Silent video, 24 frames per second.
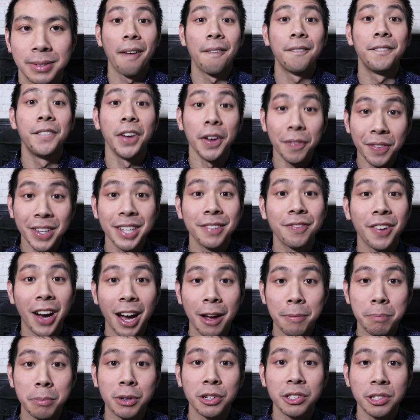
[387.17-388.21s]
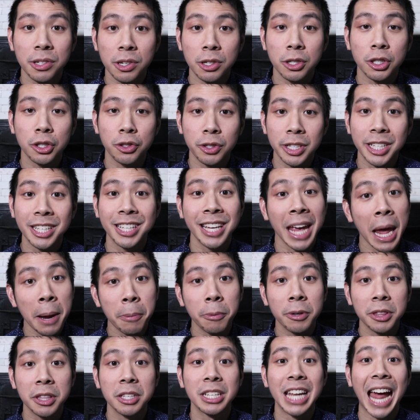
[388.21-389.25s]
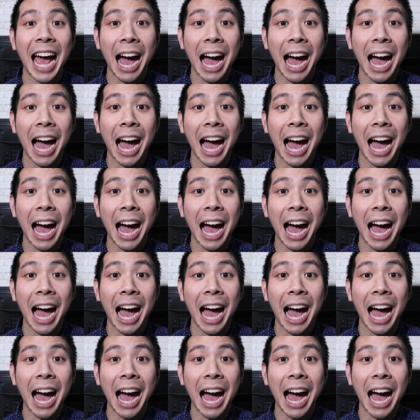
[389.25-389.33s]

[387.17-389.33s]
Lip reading: 55 Mercer Street came with an